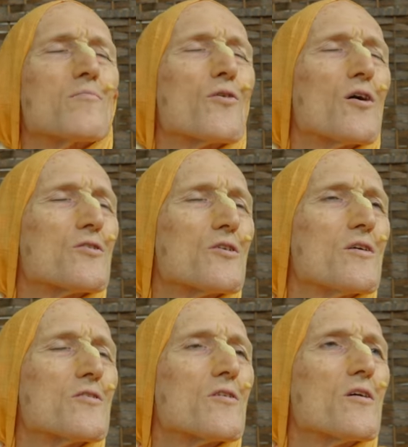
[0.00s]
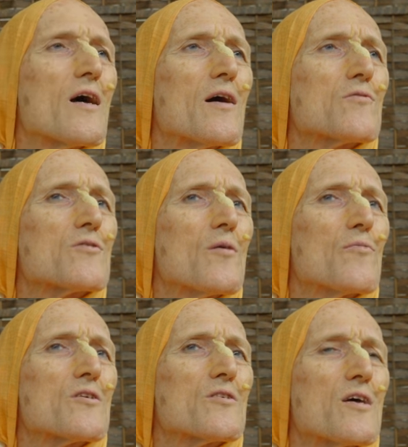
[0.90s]
process that how
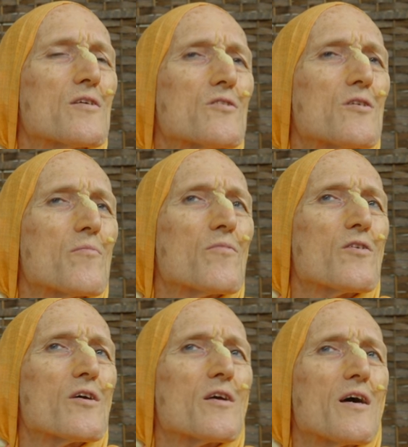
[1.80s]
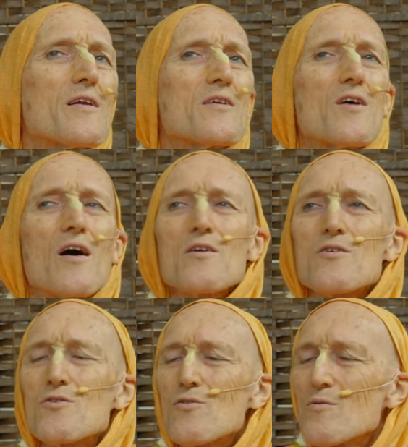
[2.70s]
someone says something and it's
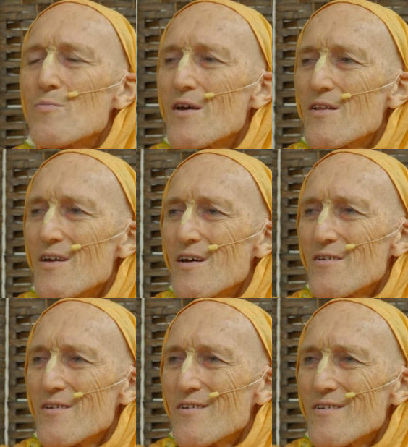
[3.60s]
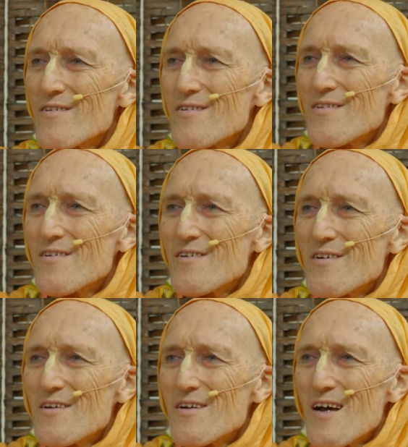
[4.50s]
understood by the other
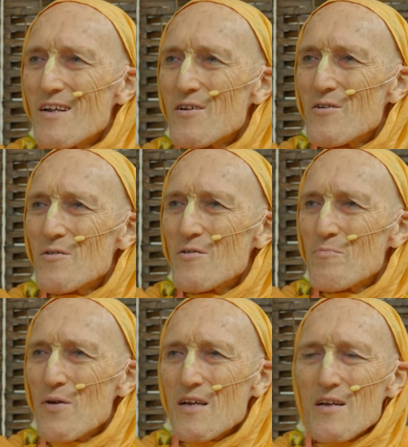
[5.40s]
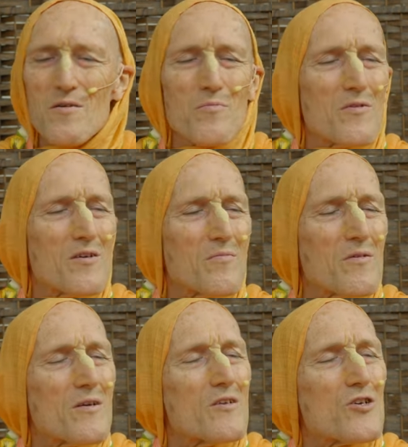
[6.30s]
and you pick it
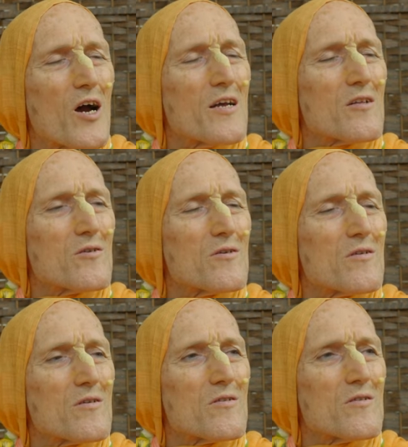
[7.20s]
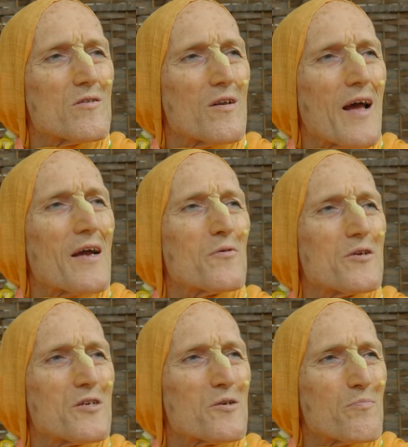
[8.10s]
in childhood.
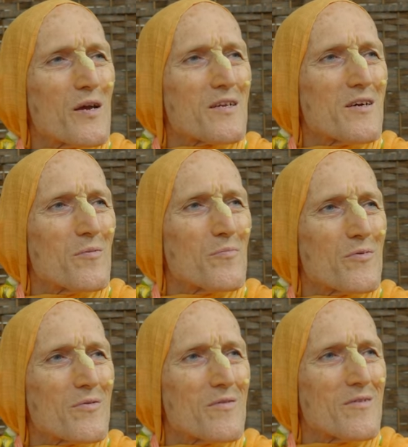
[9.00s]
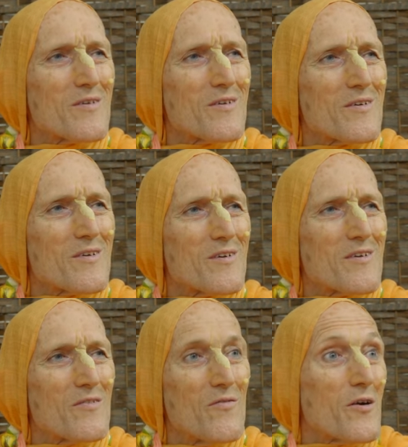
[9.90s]
Language is picked up
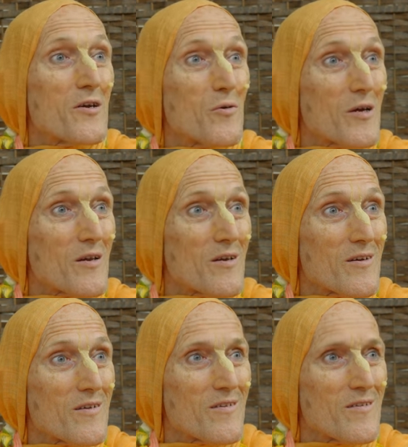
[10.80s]
very quickly.